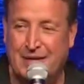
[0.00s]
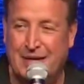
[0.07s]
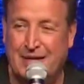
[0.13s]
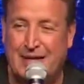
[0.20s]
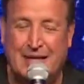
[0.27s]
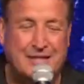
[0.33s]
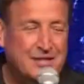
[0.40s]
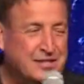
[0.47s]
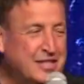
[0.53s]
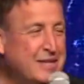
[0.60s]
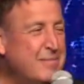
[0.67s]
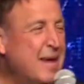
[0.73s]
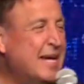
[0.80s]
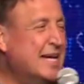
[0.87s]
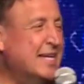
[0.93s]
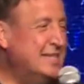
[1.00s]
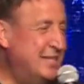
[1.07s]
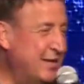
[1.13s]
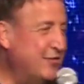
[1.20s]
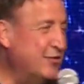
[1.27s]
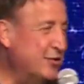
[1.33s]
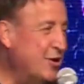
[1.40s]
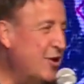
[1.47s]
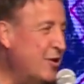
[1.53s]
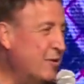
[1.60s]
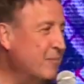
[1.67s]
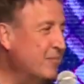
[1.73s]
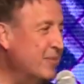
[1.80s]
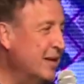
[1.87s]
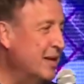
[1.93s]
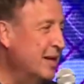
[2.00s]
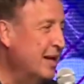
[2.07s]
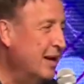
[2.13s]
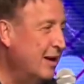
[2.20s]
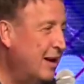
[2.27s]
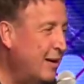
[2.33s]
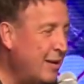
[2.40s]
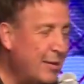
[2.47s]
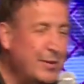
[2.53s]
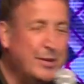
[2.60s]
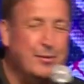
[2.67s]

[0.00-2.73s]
Like, doesn't it make it difficult? I, I want to